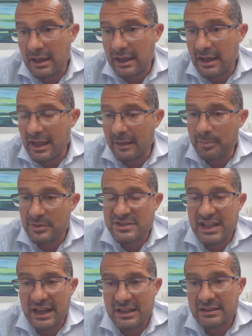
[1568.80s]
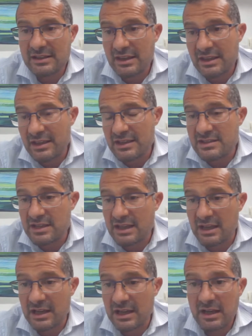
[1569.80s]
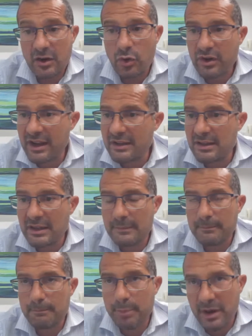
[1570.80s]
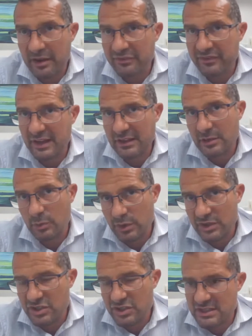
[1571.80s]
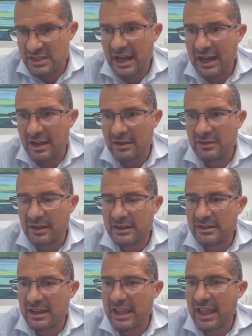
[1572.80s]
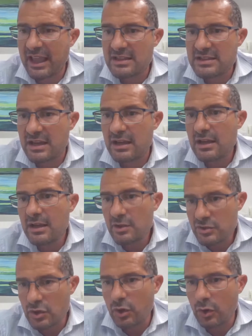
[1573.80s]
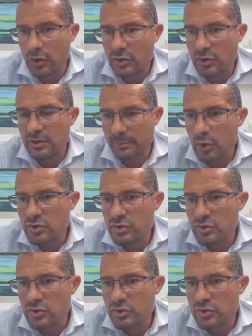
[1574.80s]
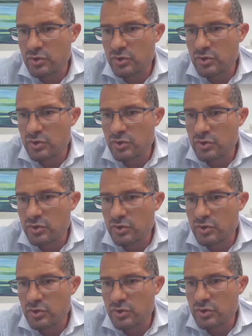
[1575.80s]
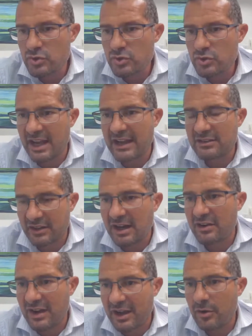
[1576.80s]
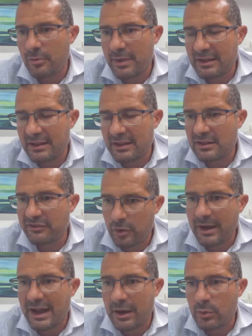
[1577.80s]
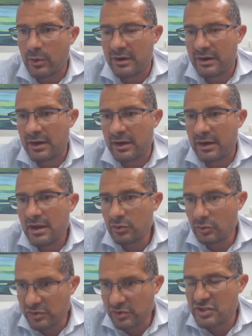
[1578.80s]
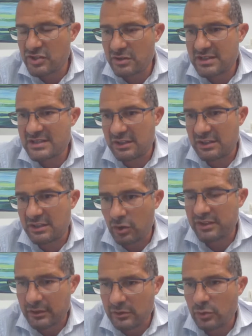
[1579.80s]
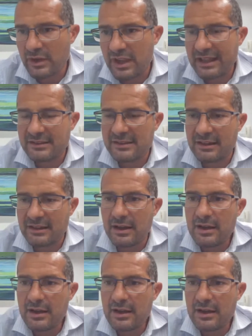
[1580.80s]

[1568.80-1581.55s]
couple's diet is already perfect, which is hardly the case. So most of the time, some changes in the diet are recommended from our nutritionist in order to get